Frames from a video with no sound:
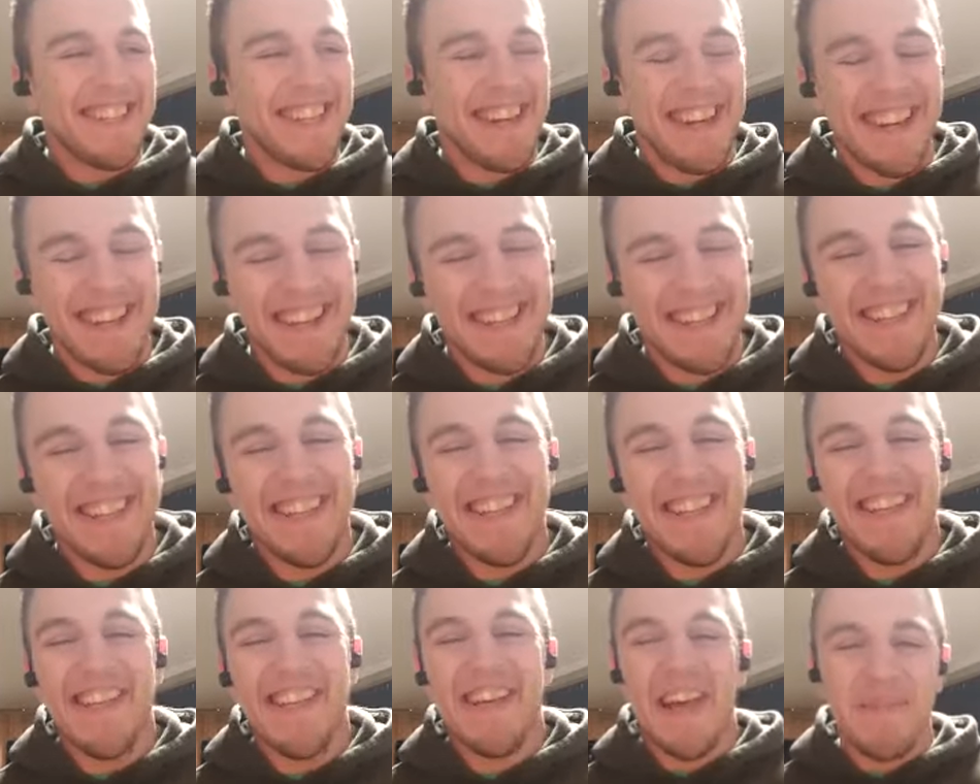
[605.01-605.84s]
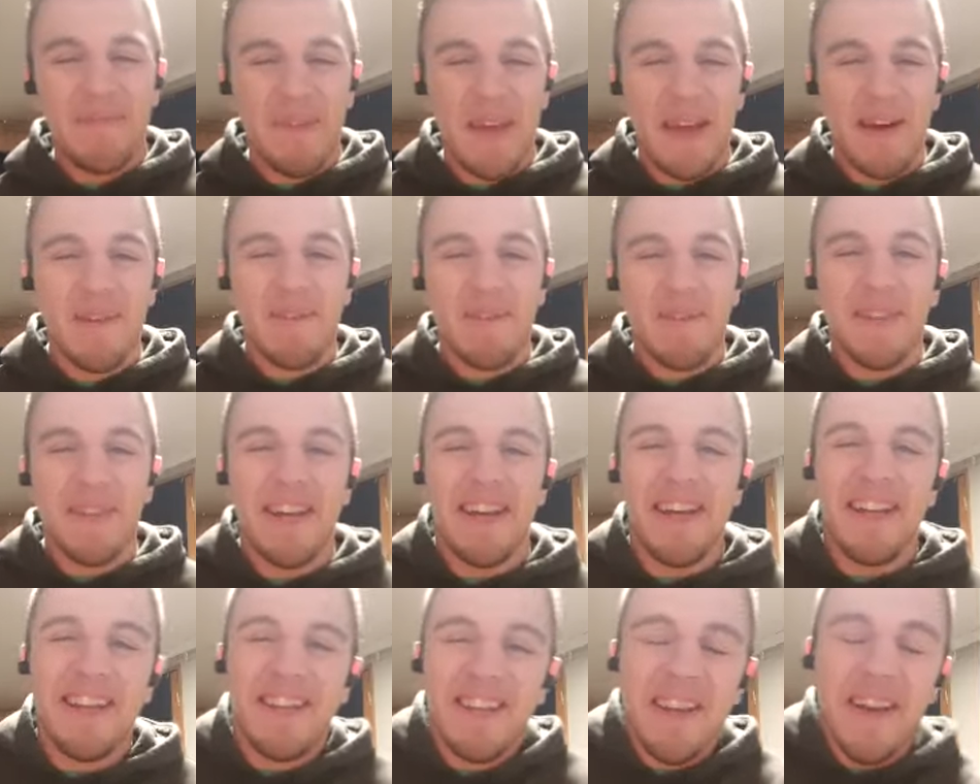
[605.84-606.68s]
Like, of being able
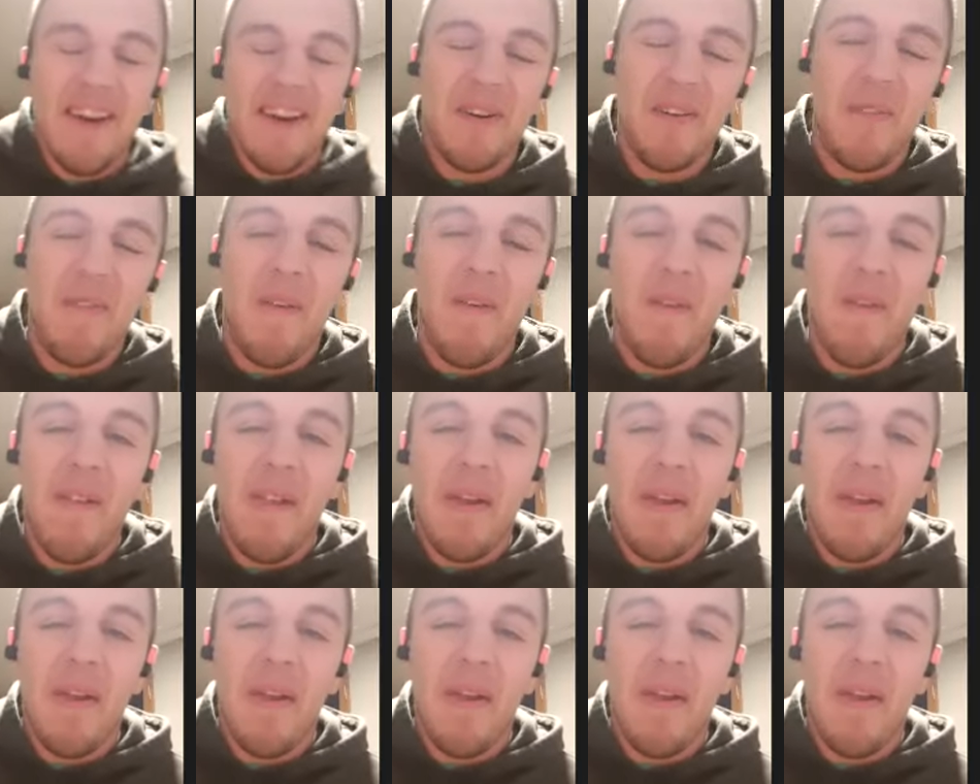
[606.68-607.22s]
to,